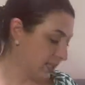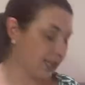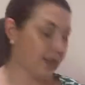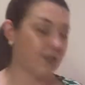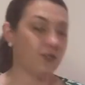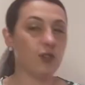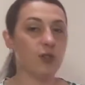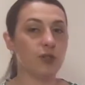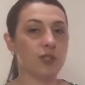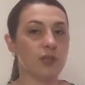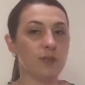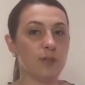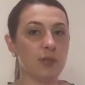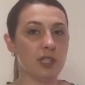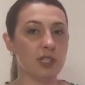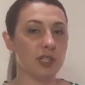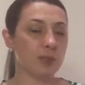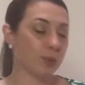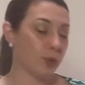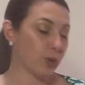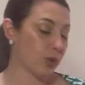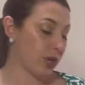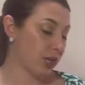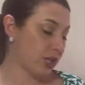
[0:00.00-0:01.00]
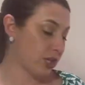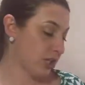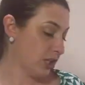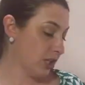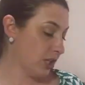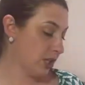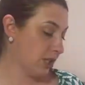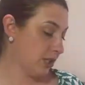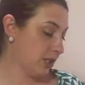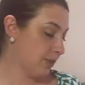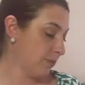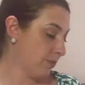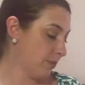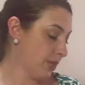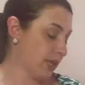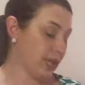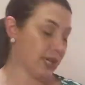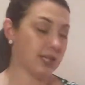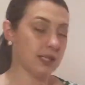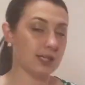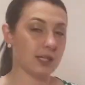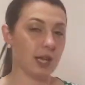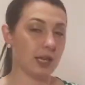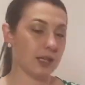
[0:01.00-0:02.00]
to give you some inspiration
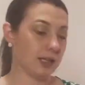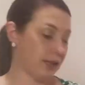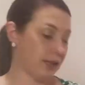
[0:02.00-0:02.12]
because